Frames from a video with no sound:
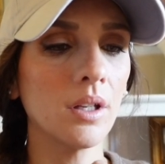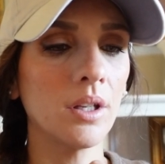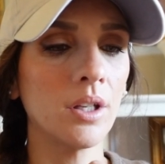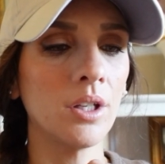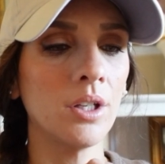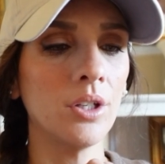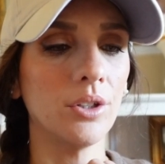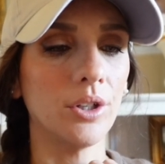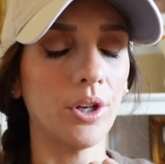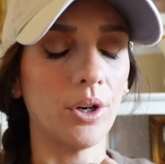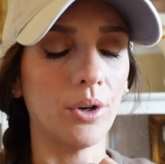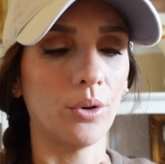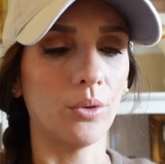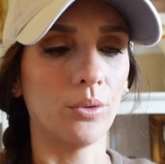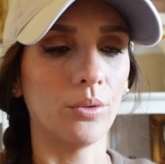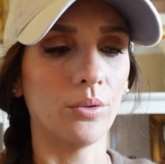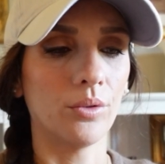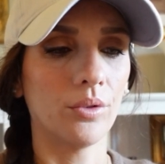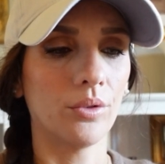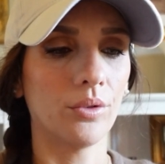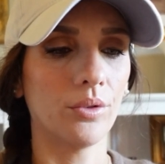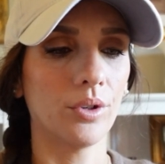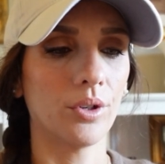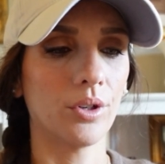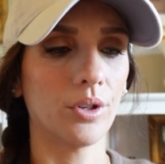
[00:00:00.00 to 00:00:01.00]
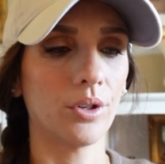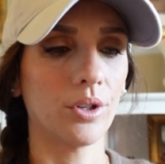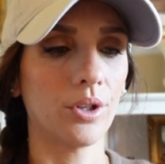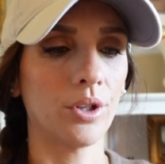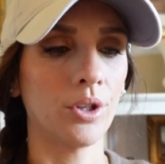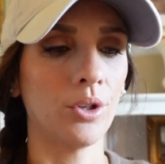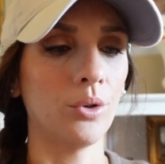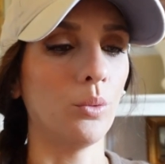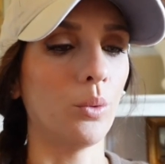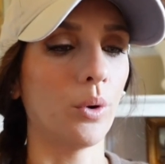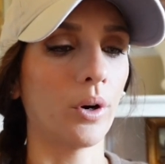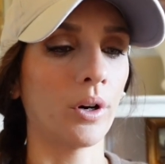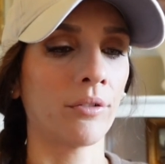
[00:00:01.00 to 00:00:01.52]
you know,
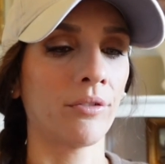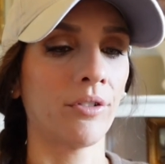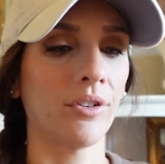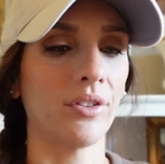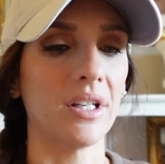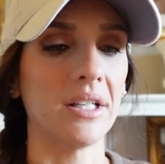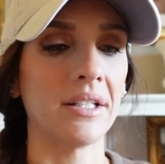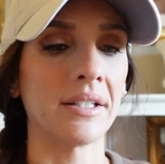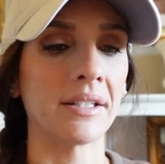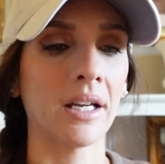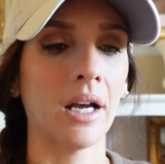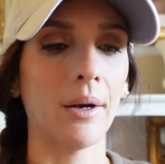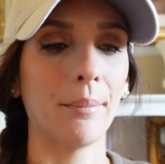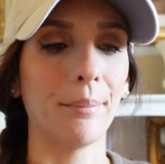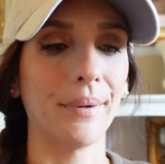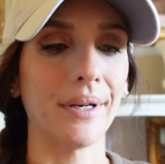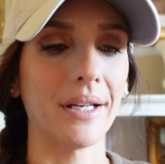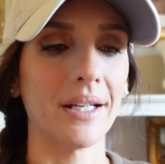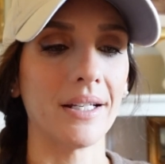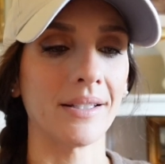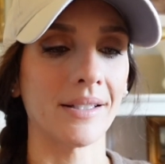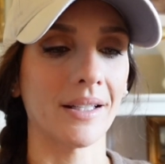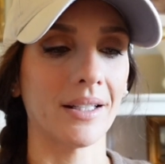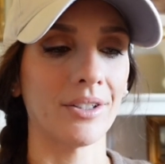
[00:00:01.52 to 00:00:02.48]
you work for these companies